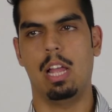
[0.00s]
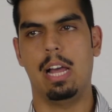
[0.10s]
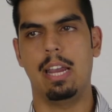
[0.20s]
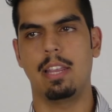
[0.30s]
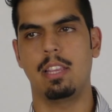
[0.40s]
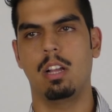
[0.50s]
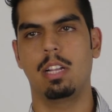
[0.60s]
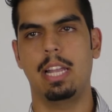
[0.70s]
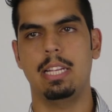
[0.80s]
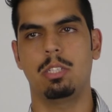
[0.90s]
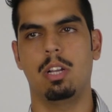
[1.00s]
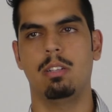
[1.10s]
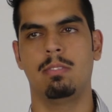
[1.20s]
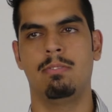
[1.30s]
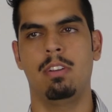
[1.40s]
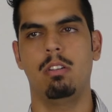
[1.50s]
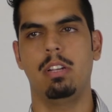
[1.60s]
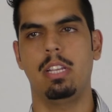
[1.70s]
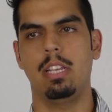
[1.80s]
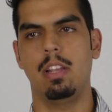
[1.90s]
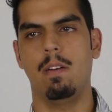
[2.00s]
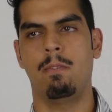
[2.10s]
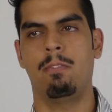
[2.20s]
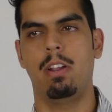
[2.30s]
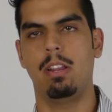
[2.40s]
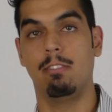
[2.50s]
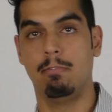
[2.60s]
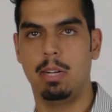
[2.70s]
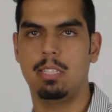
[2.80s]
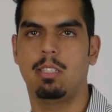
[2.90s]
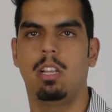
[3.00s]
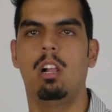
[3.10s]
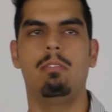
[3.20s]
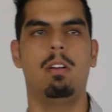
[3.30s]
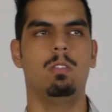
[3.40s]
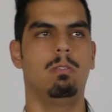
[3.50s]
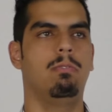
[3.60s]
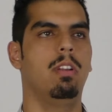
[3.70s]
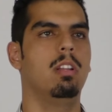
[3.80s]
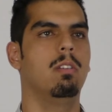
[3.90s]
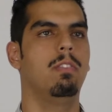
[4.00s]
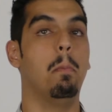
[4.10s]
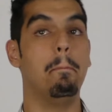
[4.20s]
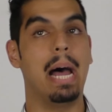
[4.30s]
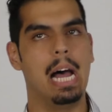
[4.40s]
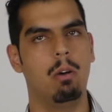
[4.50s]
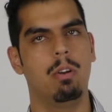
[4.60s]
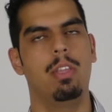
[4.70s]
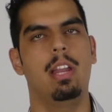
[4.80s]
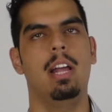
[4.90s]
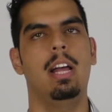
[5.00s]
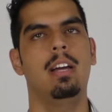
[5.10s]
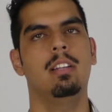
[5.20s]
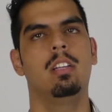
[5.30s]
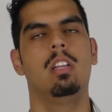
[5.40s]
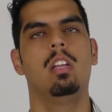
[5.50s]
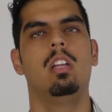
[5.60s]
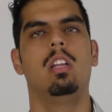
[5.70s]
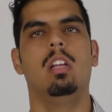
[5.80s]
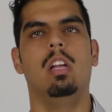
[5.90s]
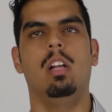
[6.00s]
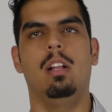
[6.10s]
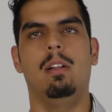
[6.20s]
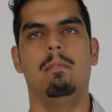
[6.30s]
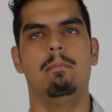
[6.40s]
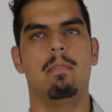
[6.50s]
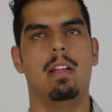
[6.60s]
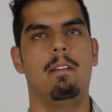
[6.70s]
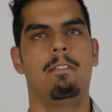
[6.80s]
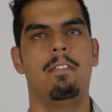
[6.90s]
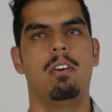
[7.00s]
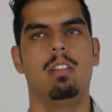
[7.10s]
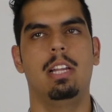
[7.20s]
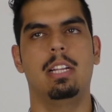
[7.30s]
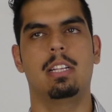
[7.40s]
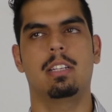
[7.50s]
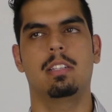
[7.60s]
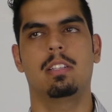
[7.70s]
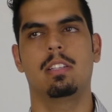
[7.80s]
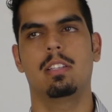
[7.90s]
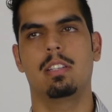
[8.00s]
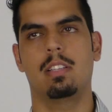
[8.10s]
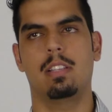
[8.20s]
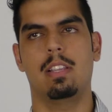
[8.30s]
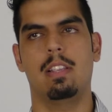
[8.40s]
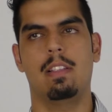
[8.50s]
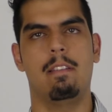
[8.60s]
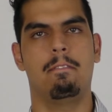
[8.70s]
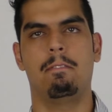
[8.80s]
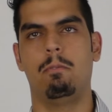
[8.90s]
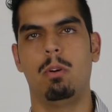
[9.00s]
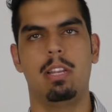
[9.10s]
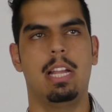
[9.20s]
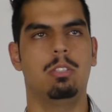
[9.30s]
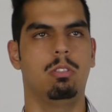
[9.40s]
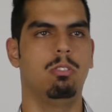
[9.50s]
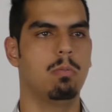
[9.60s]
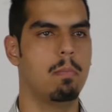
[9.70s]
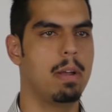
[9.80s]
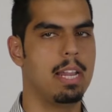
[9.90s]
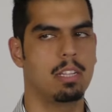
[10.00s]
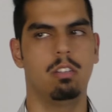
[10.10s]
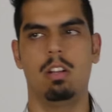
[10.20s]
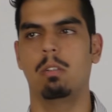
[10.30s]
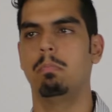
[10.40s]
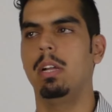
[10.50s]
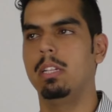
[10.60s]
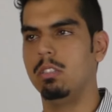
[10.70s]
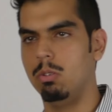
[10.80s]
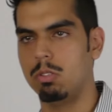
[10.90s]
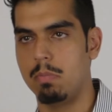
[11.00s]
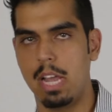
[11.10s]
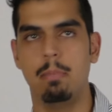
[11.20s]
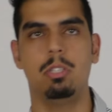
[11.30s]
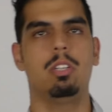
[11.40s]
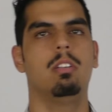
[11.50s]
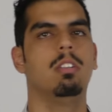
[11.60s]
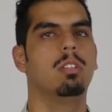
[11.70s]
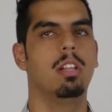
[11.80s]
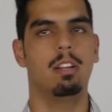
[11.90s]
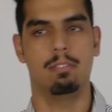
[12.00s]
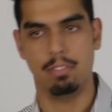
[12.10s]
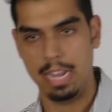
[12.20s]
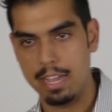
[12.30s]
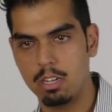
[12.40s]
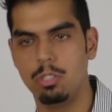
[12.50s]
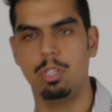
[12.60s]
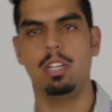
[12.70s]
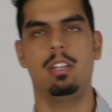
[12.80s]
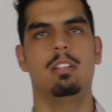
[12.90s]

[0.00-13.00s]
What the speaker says: At a young age, I was very afraid of myself. I was afraid of the power that I had. I felt like if one day I just lose my mind, I can probably do some damage here. There's a lot of energy here.